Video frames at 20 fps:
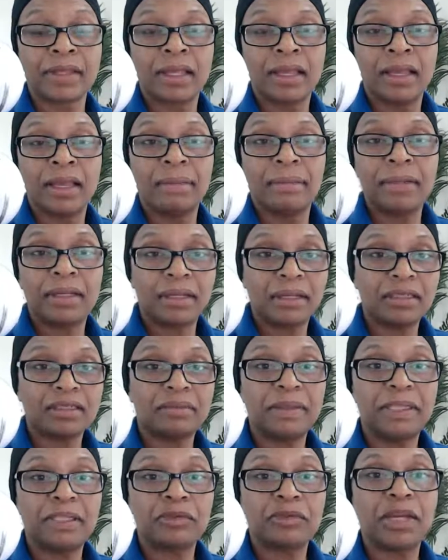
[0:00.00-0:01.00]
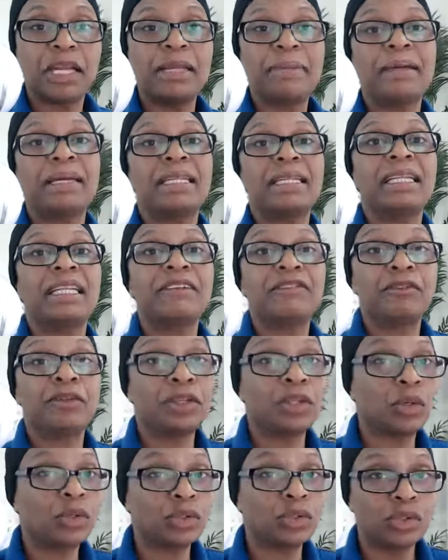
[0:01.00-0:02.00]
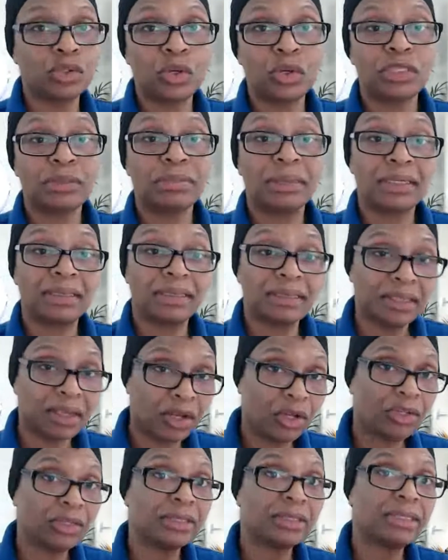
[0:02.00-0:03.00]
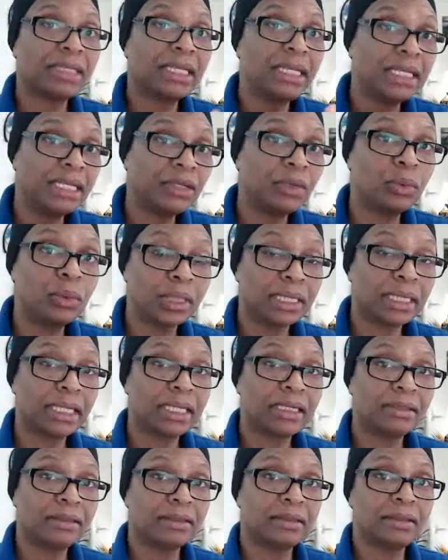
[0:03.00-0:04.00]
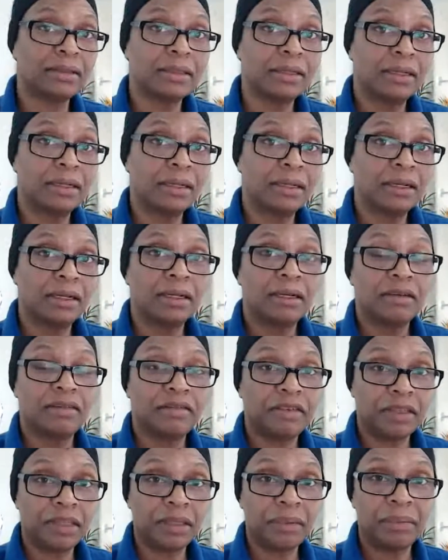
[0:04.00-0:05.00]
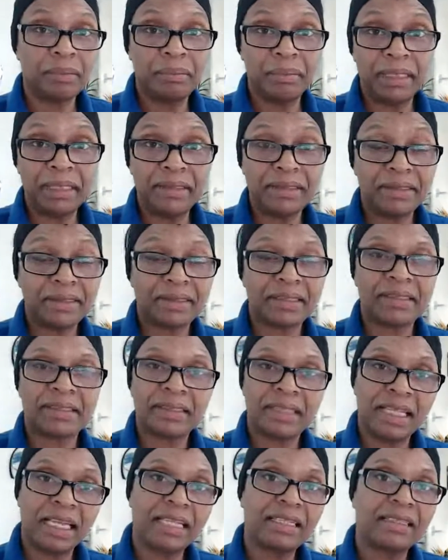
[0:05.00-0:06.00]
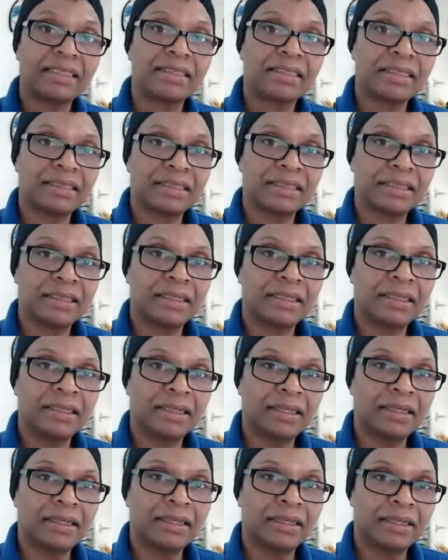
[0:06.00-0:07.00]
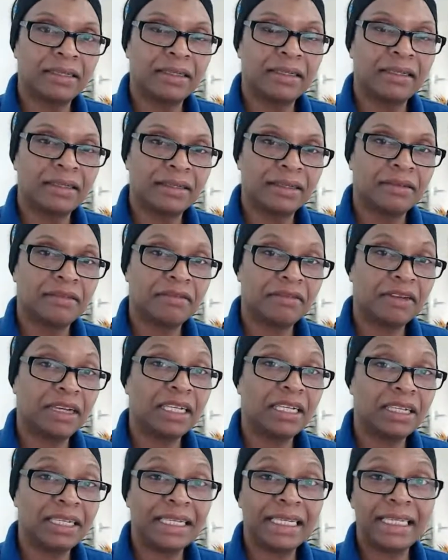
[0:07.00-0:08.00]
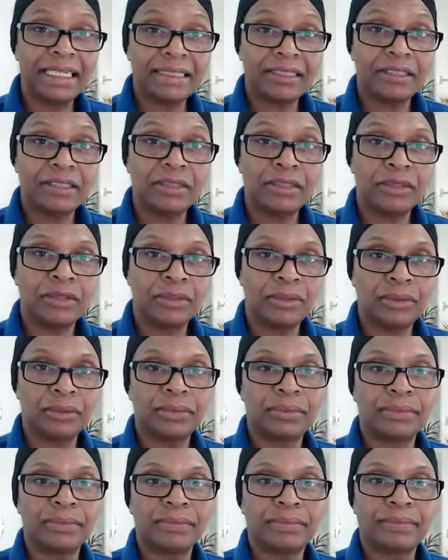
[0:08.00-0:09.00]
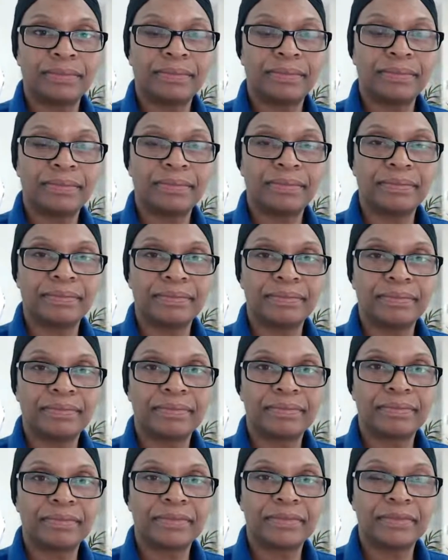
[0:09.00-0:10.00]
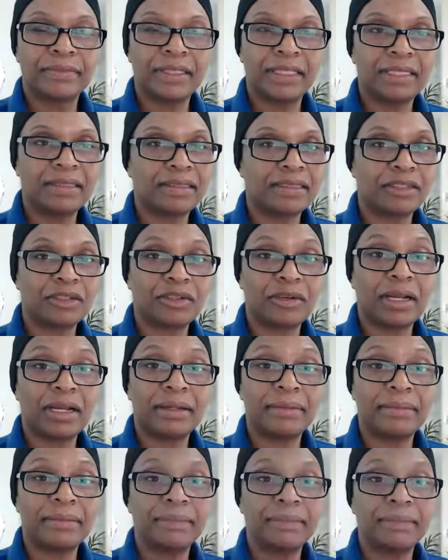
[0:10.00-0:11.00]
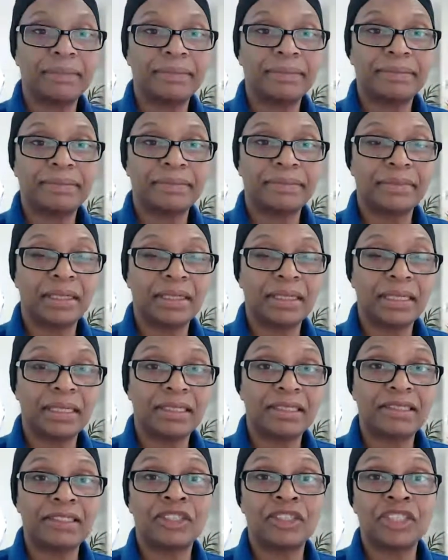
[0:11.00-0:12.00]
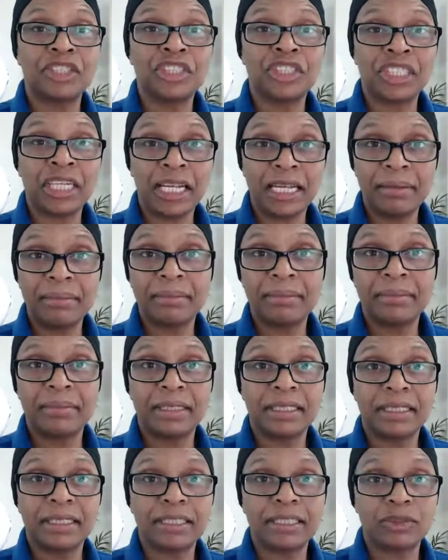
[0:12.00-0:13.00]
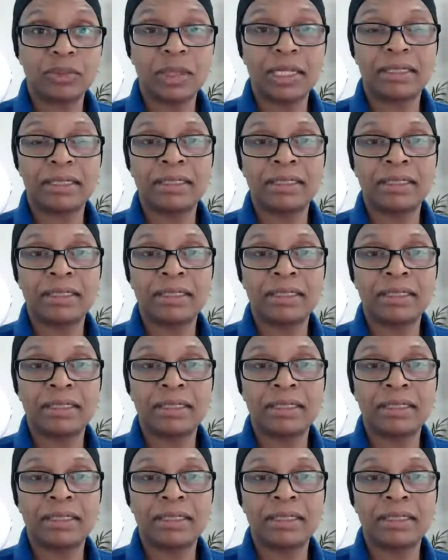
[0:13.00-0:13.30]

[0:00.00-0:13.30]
Because being raped and left with no choice but to continue working for the beast that violate you, it's a crime. It's a shame as well.